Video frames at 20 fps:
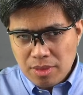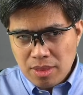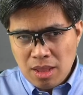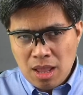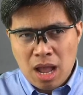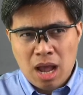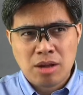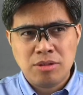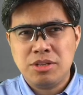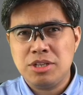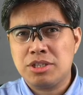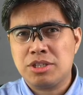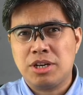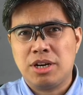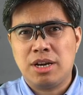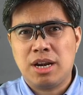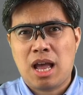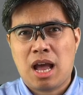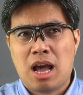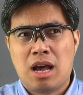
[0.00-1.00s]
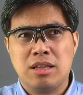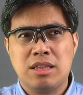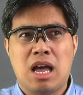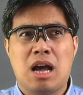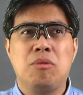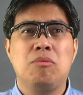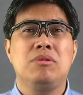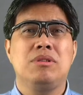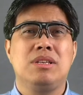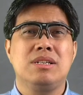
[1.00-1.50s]
how this turn out, how
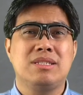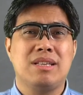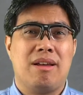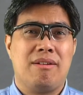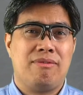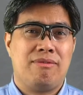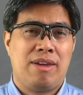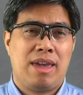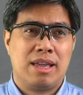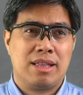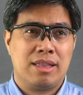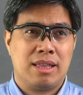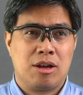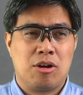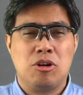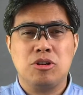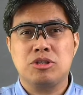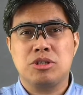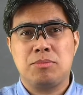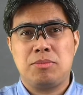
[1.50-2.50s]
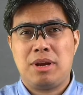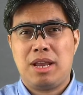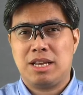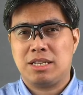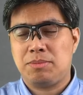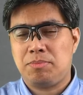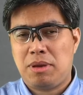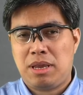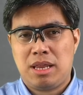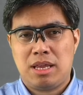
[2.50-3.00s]
will this affect the customer
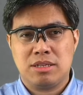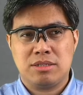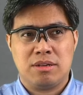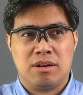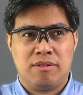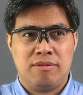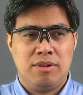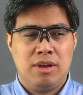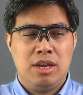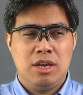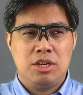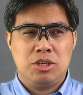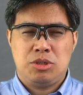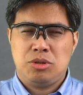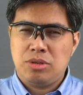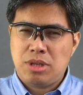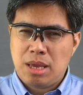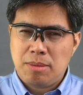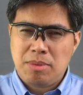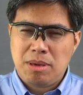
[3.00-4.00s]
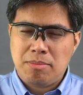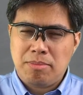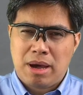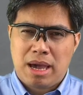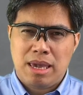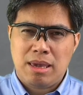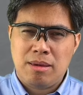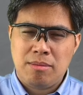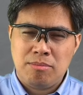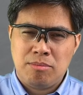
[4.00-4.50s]
experience of, should I be
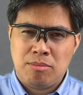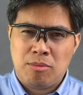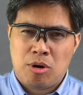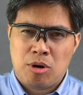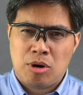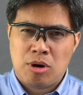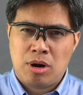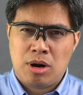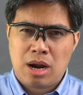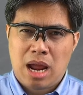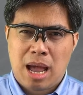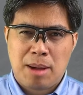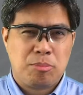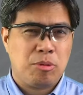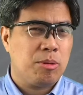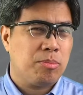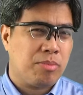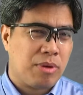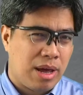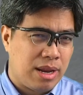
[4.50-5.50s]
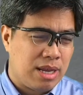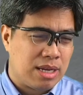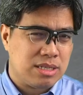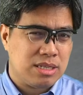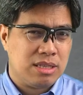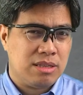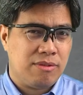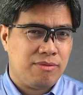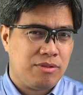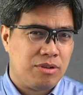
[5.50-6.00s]
buying more Apple products
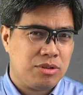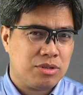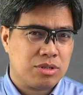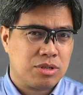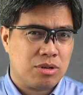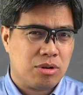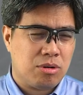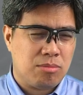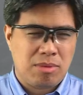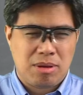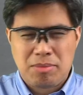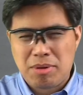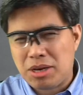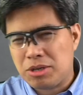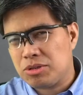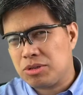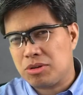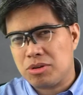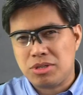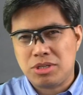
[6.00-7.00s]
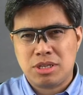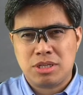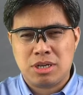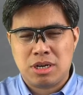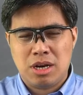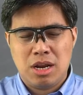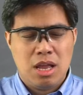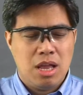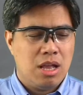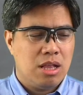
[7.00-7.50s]
in the future, or maybe I should
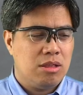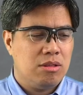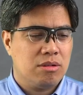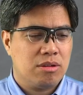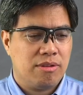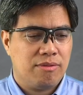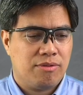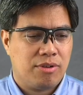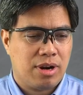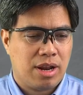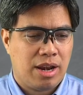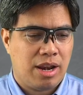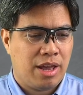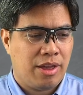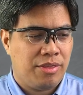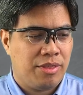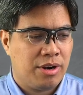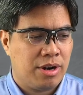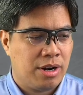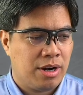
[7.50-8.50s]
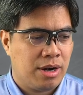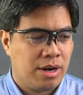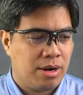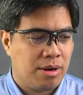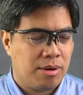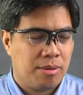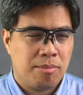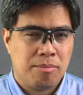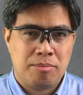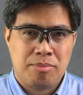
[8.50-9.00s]
consider looking for another
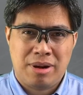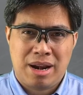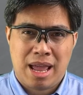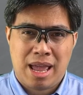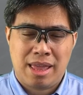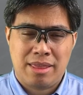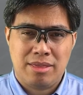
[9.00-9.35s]
brand